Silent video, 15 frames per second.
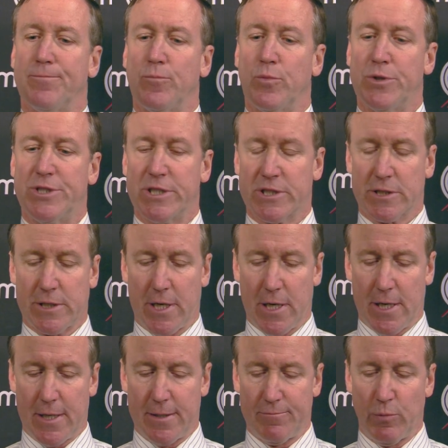We
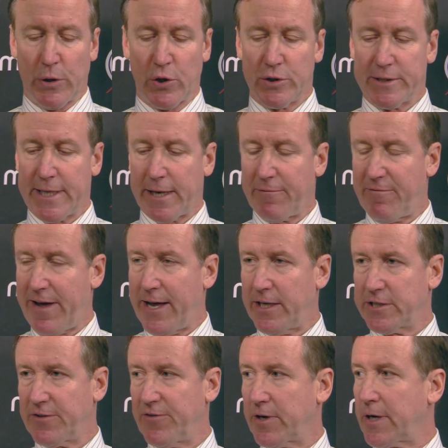couldn't take
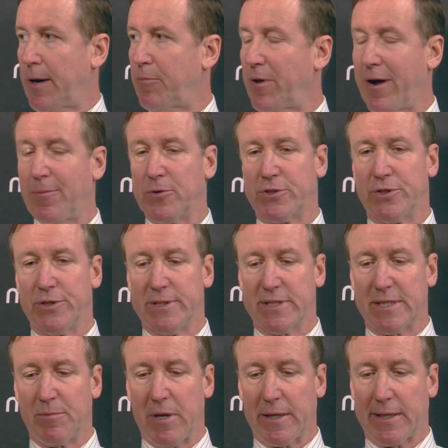advantage of a couple opportunities. It
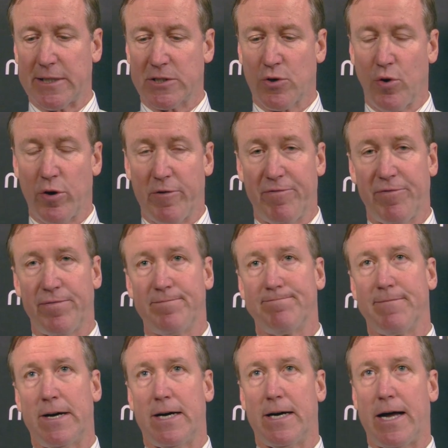seemed like they scored
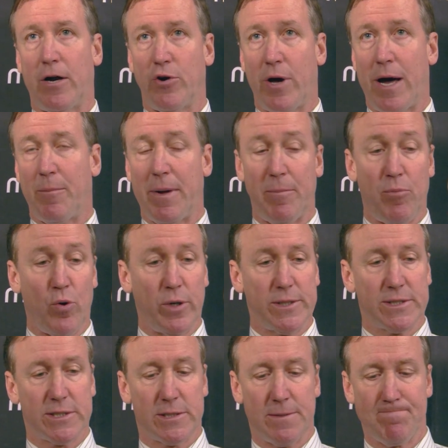I don't know how many
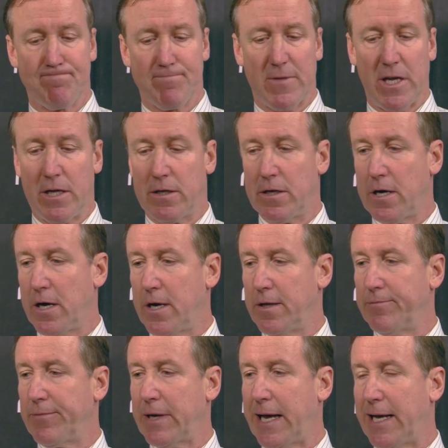points in
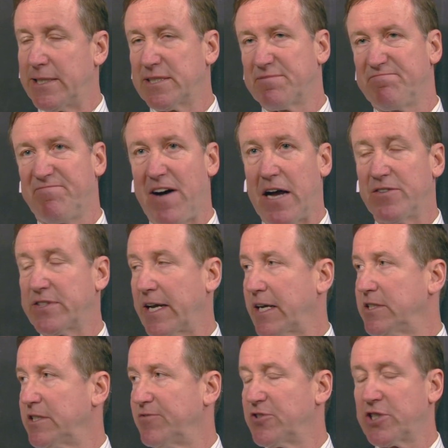the last 5
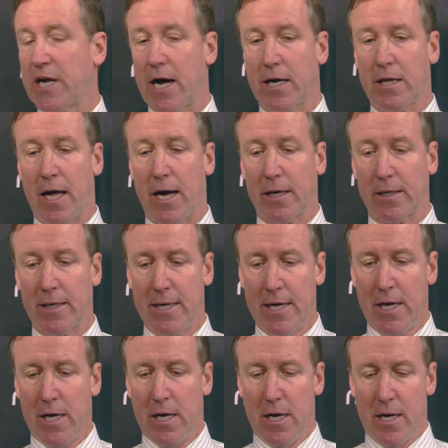seconds of the shot clock.
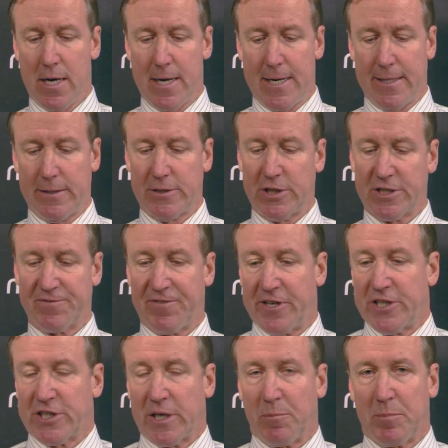Just
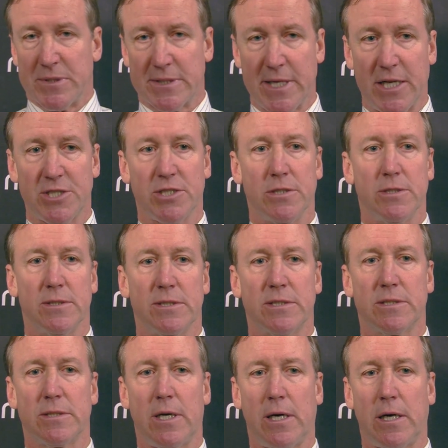finishing
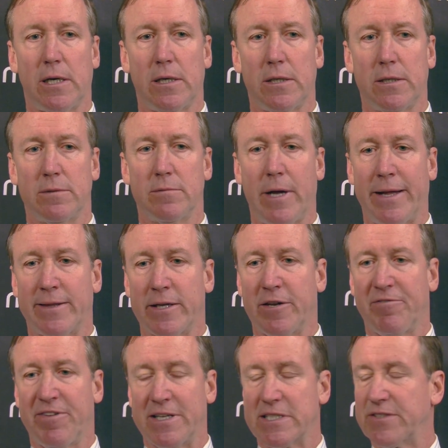possessions at the
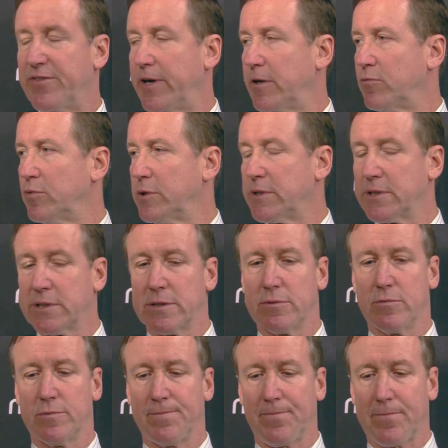defensive end was
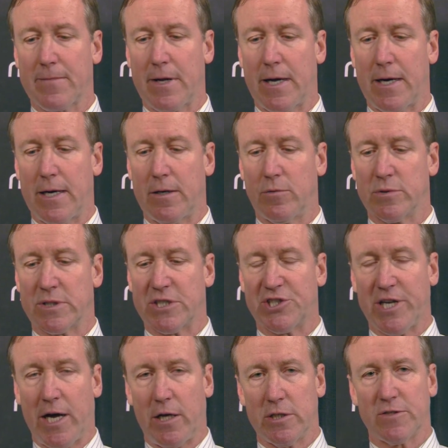a
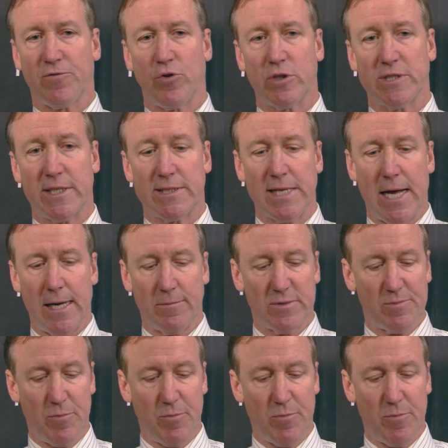challenge for us at times.